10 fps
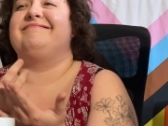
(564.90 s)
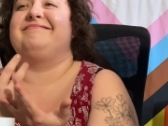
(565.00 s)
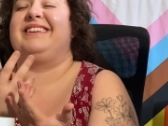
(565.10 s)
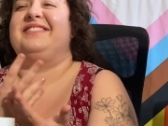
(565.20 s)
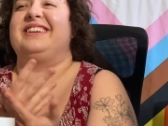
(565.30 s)

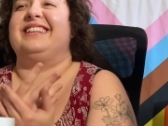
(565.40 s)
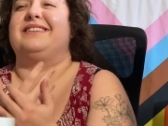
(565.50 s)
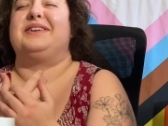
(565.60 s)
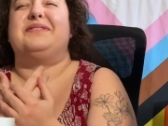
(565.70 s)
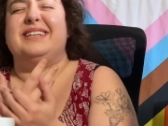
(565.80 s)
maybe a little
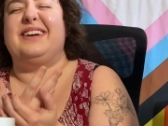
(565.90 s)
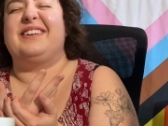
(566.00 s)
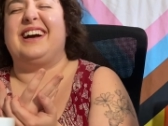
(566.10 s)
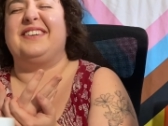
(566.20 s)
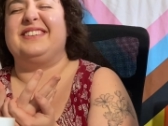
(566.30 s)
bit. What type
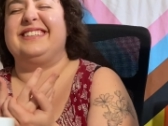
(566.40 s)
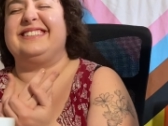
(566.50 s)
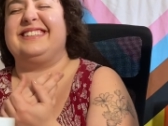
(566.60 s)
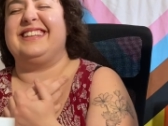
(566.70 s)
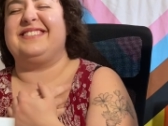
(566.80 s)
of coffee did you
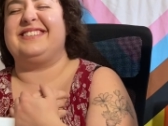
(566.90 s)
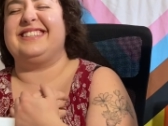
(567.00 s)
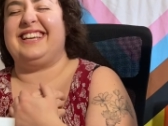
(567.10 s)
say this was again?